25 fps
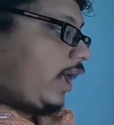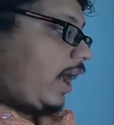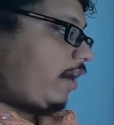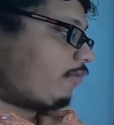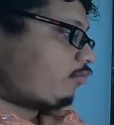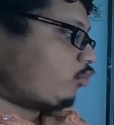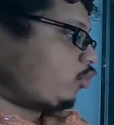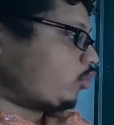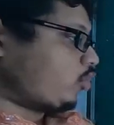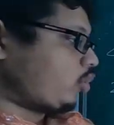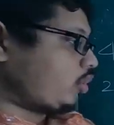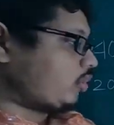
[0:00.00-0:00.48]

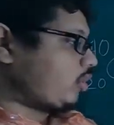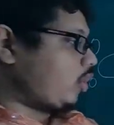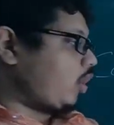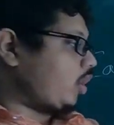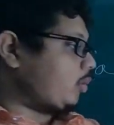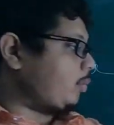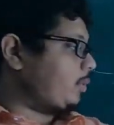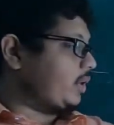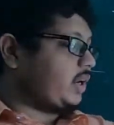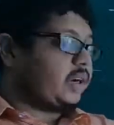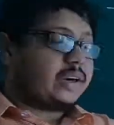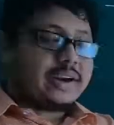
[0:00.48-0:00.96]
have to draw the
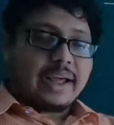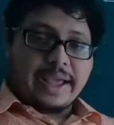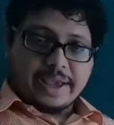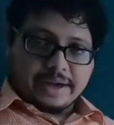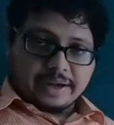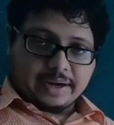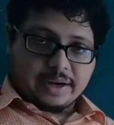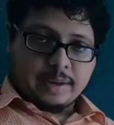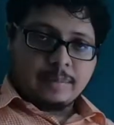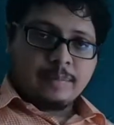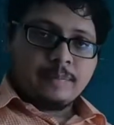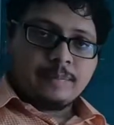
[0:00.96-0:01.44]
orbital
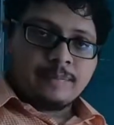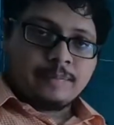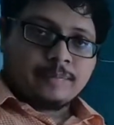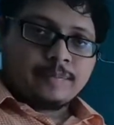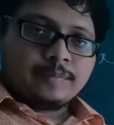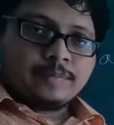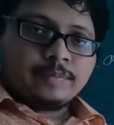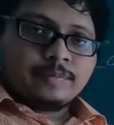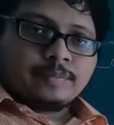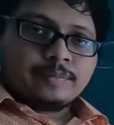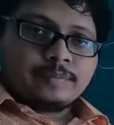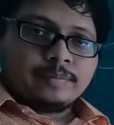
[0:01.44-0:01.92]
diagram,
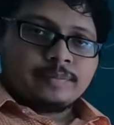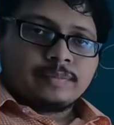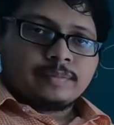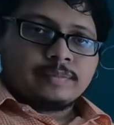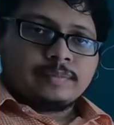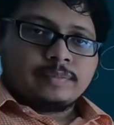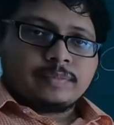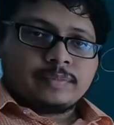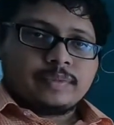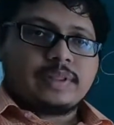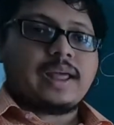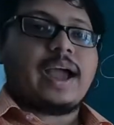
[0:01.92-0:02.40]

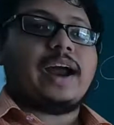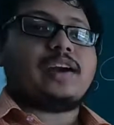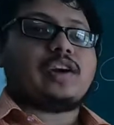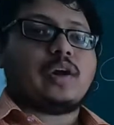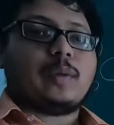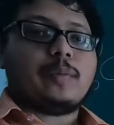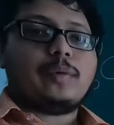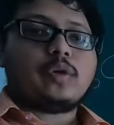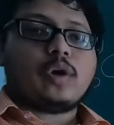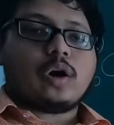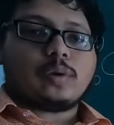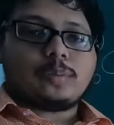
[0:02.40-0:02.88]
the
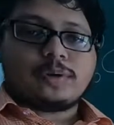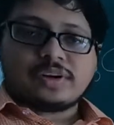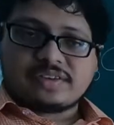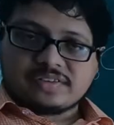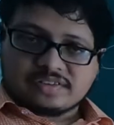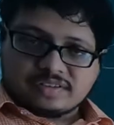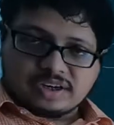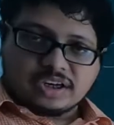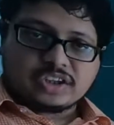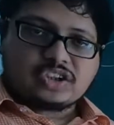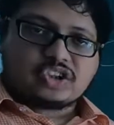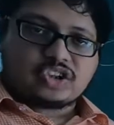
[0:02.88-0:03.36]
atomic orbit
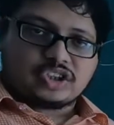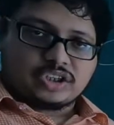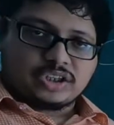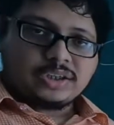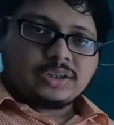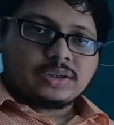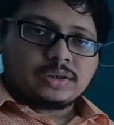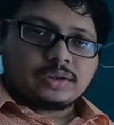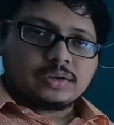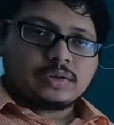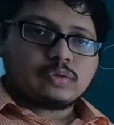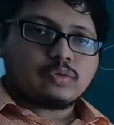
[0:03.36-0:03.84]

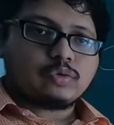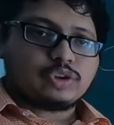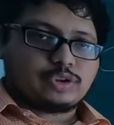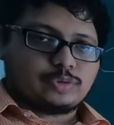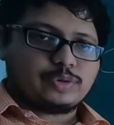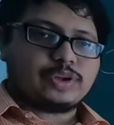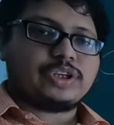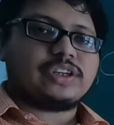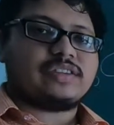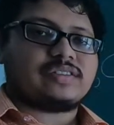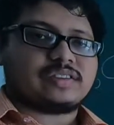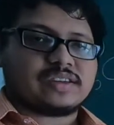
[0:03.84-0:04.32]
structure
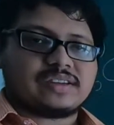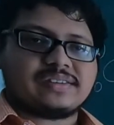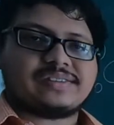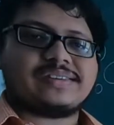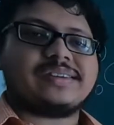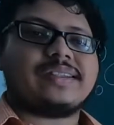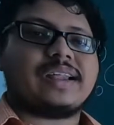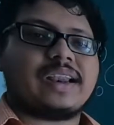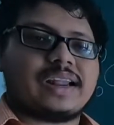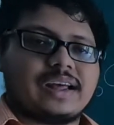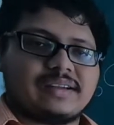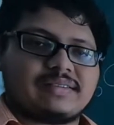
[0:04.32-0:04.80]
which we discussed
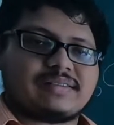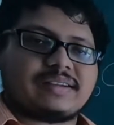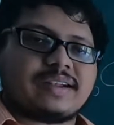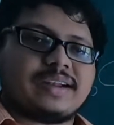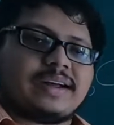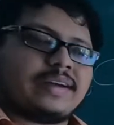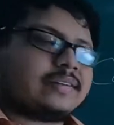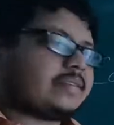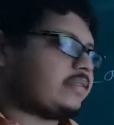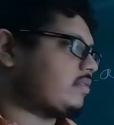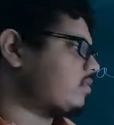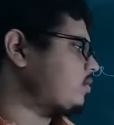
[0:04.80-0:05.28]
in the last
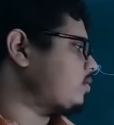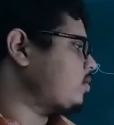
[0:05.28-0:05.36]
class,